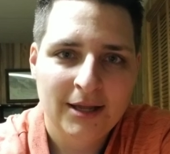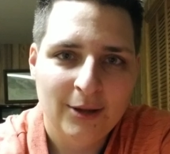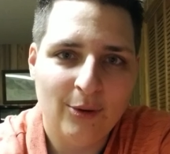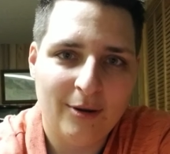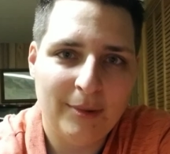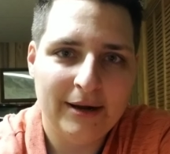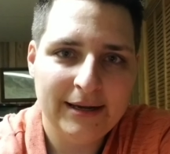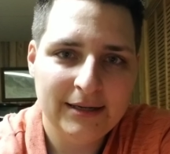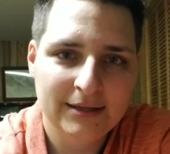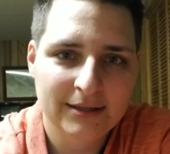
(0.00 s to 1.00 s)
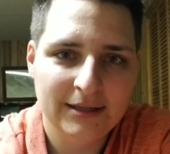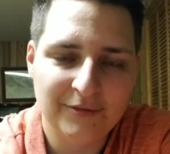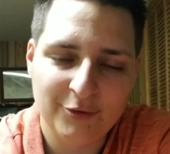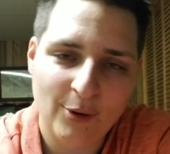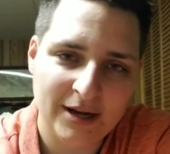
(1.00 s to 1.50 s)
Well, buddy,
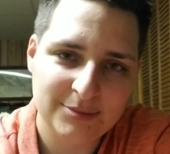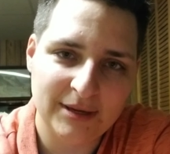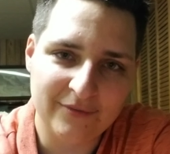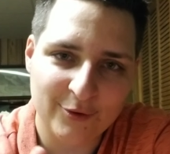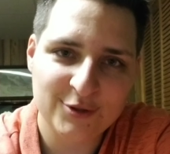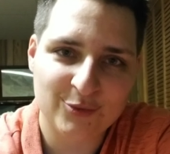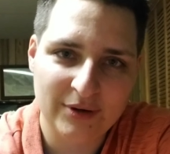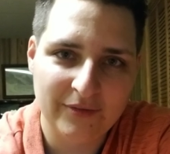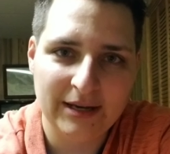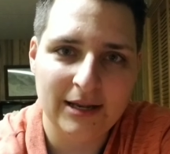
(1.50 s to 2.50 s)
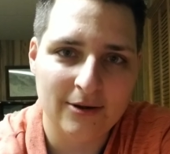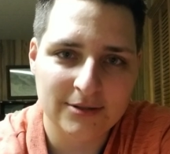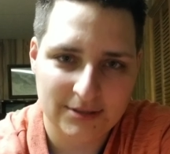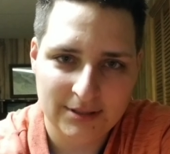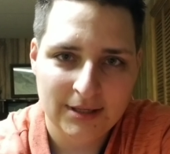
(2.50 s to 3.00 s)
if you watch my first three
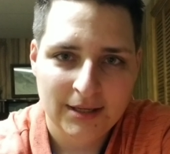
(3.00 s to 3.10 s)
videos,